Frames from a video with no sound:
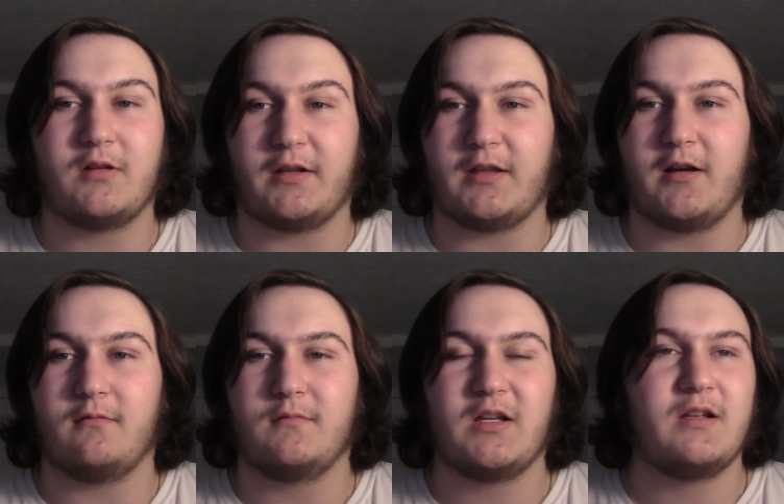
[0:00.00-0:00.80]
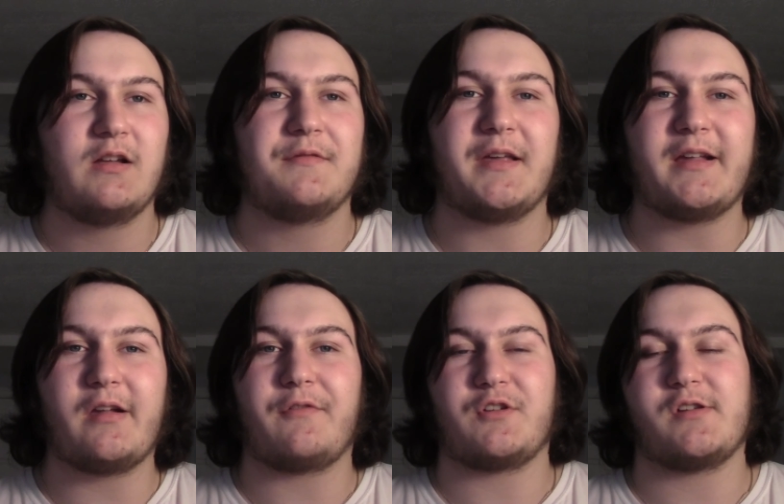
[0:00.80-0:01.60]
Cut that out. Thank
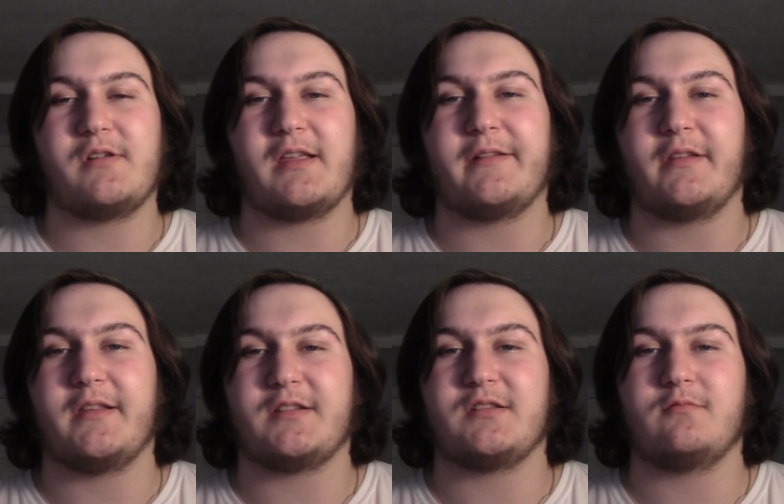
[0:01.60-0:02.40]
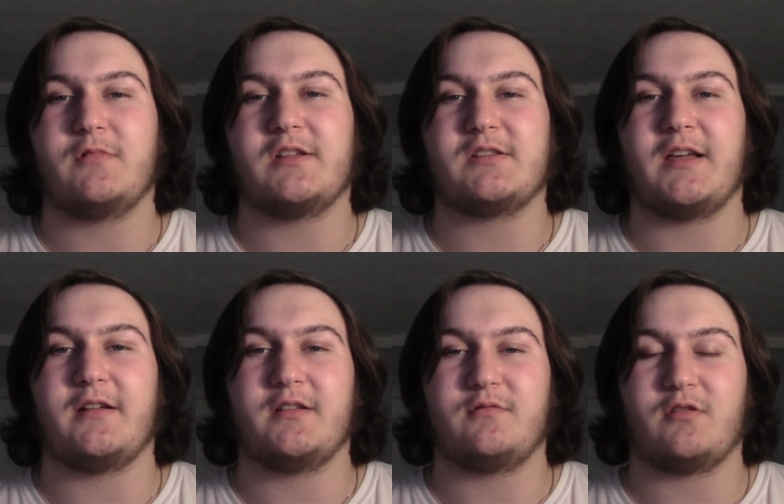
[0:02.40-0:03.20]
you for tuning into this week's
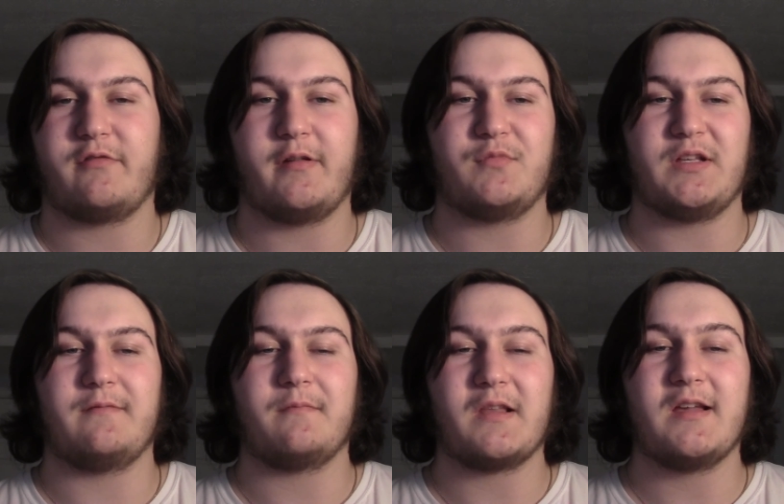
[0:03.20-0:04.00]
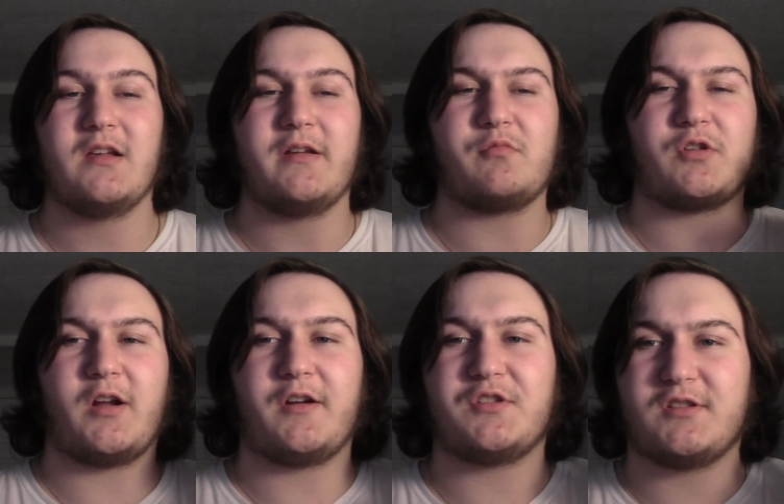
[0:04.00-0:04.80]
Saturdays with Crimson. In
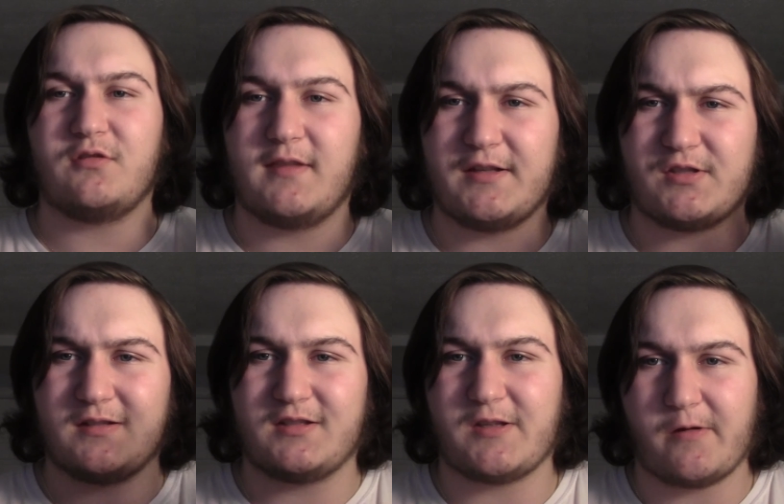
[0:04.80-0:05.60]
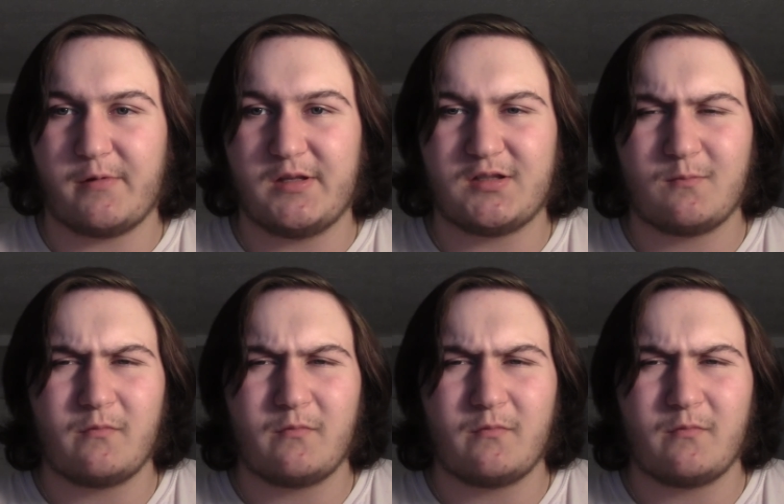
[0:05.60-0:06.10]
regards to this series,